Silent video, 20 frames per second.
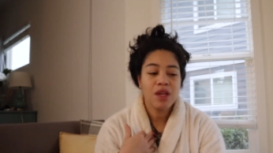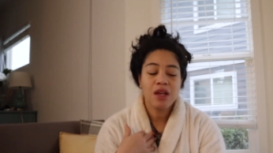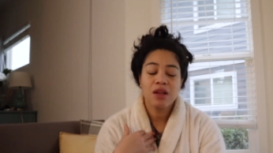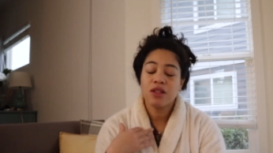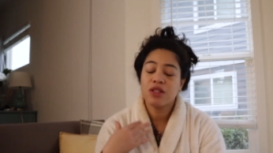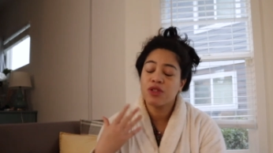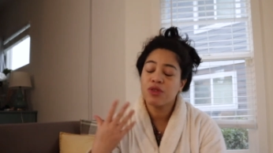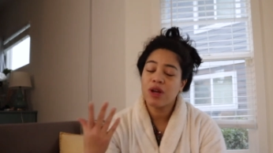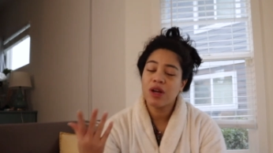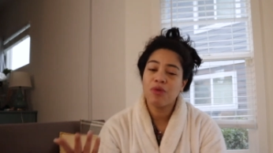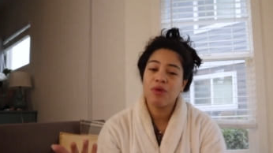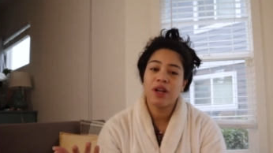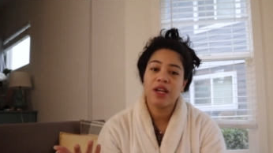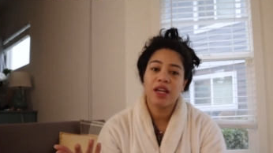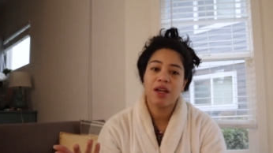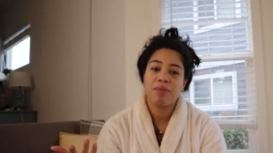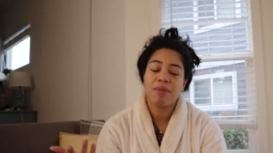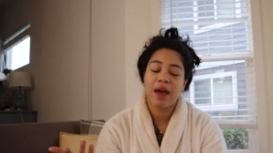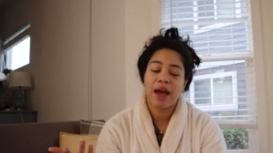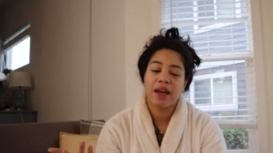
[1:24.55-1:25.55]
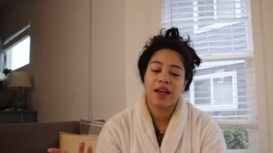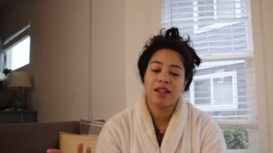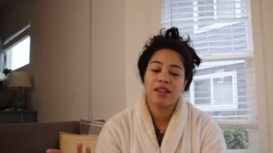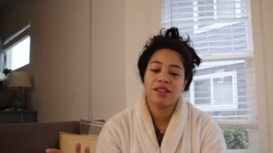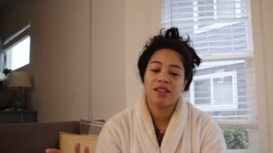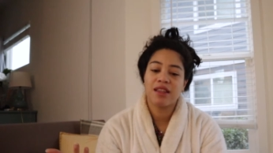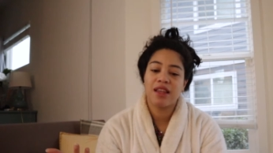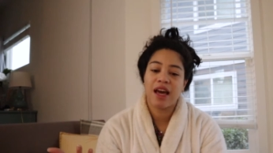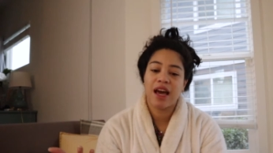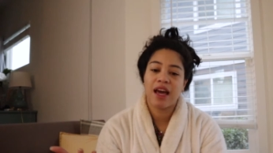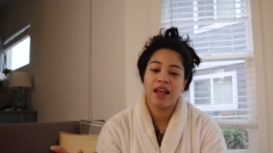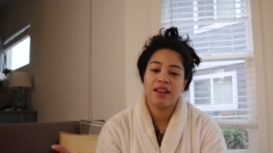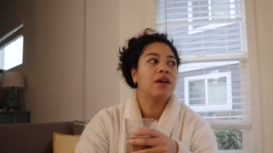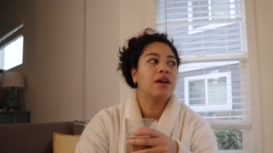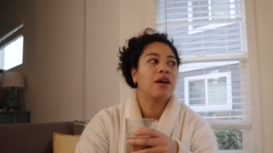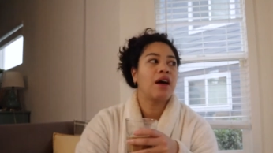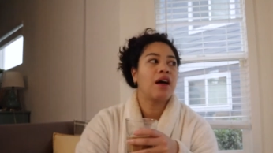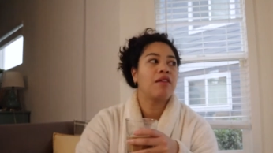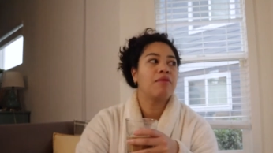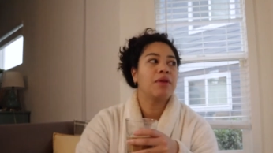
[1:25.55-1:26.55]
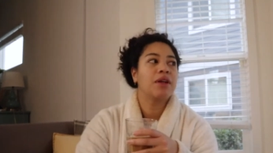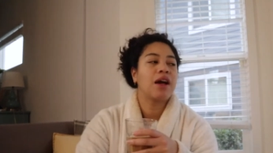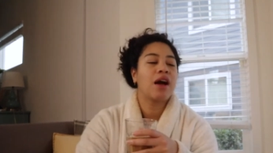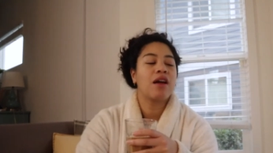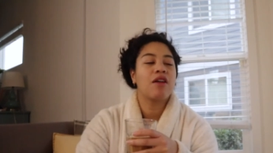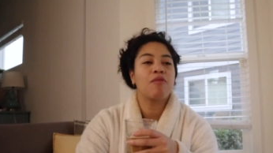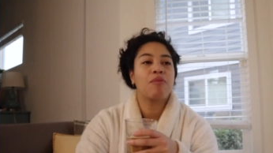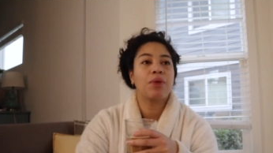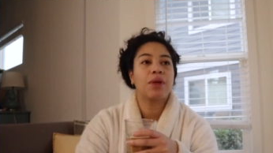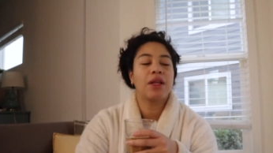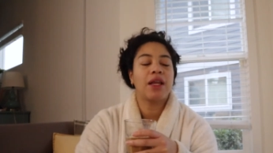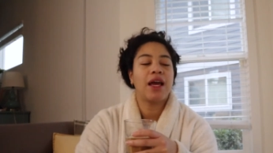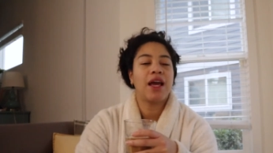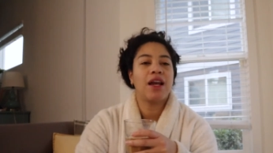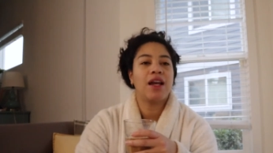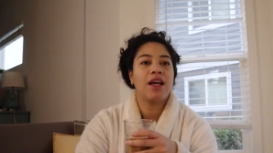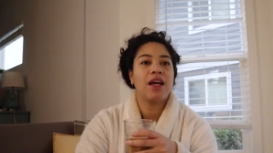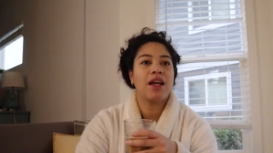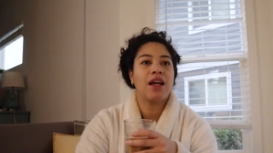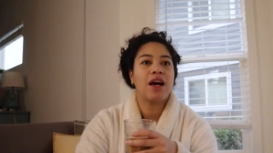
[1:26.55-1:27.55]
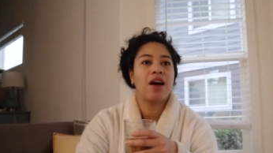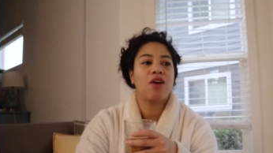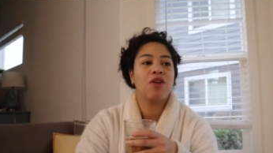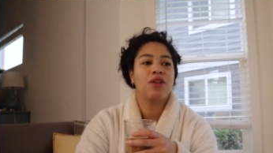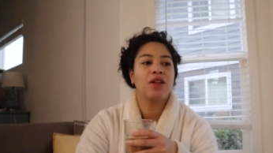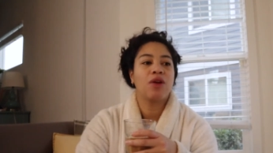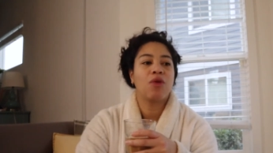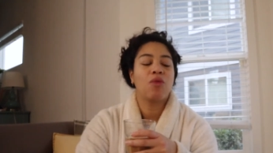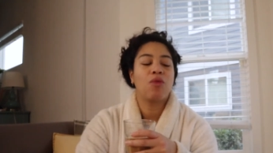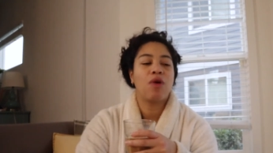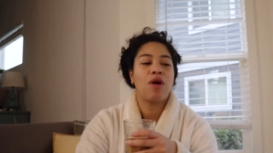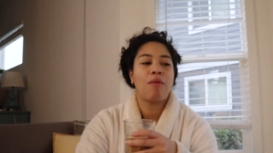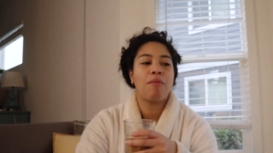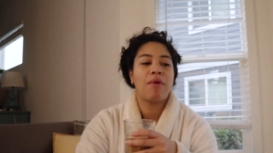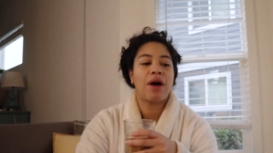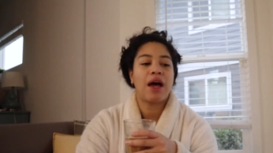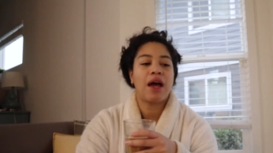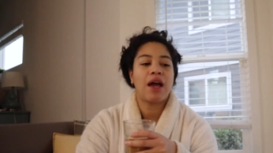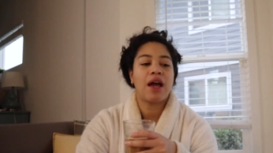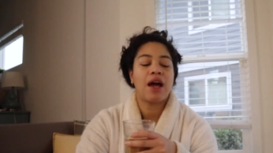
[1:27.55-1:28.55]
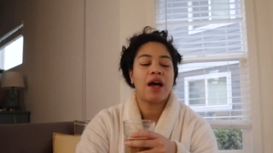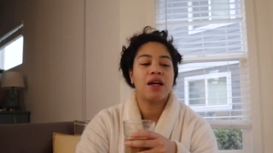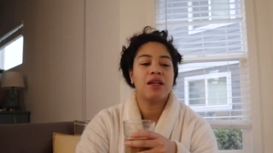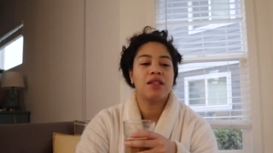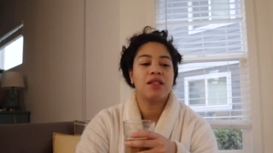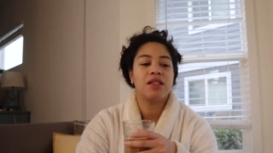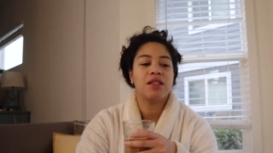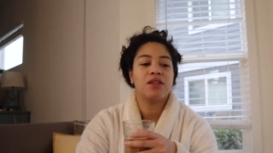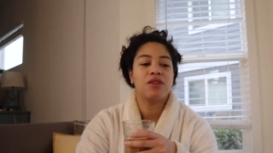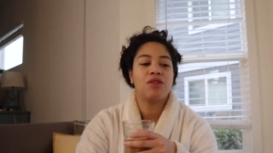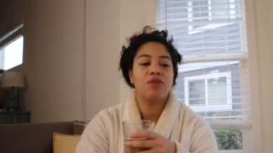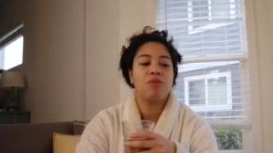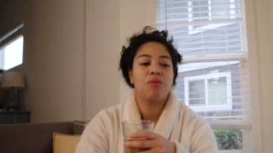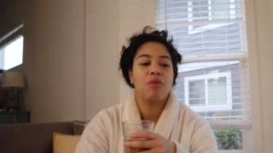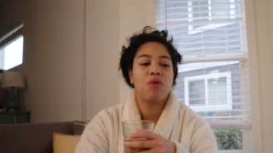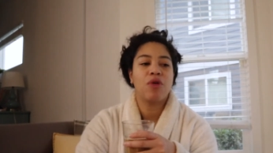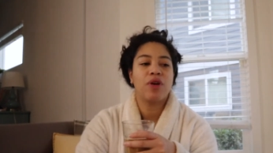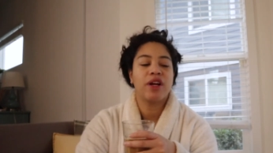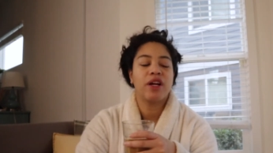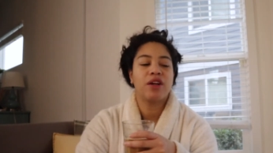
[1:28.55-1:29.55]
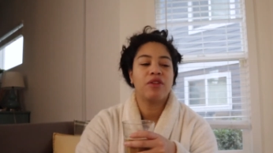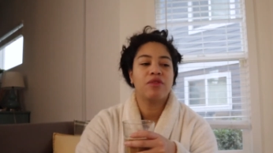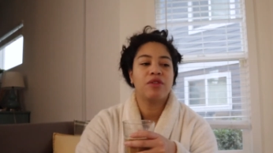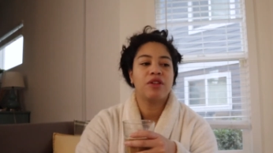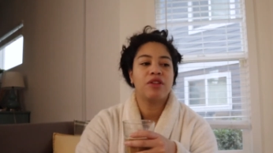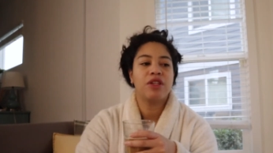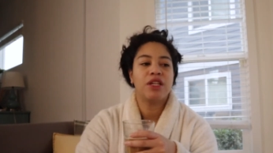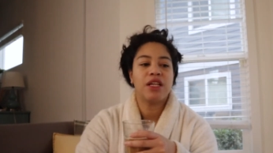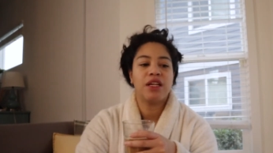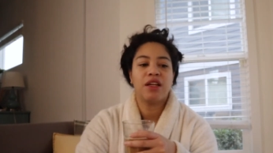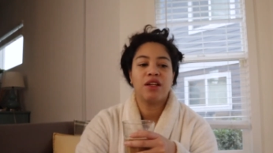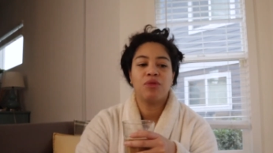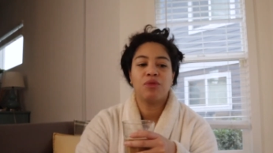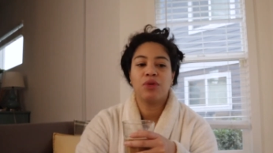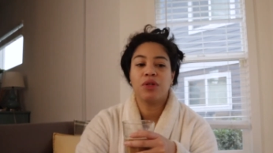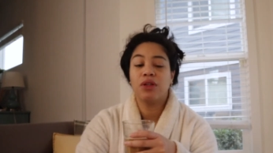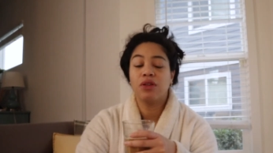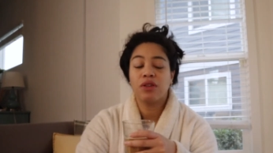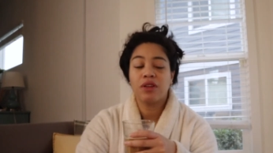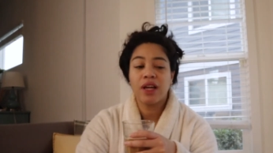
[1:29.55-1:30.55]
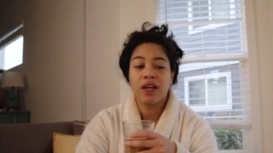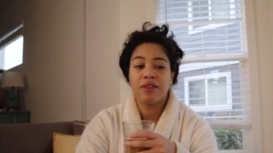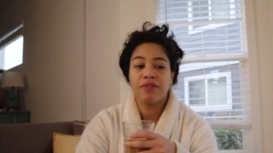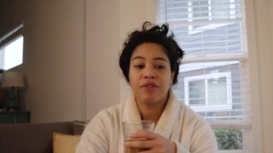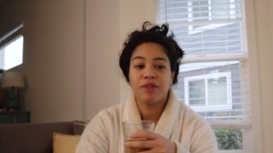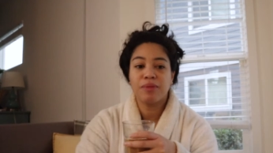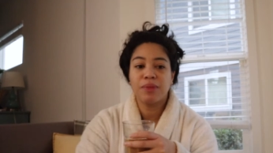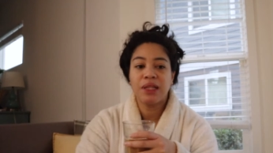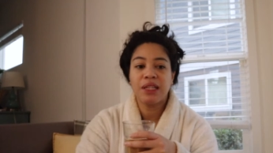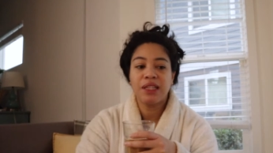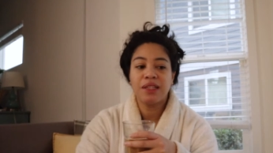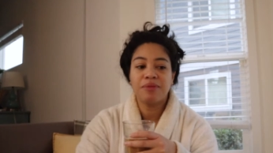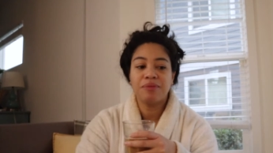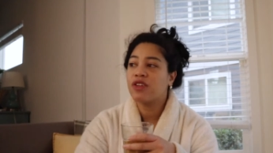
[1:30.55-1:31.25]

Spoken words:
So I want to get back into that. I've been kind of planning it out, like what my ideal morning routine would look like for me.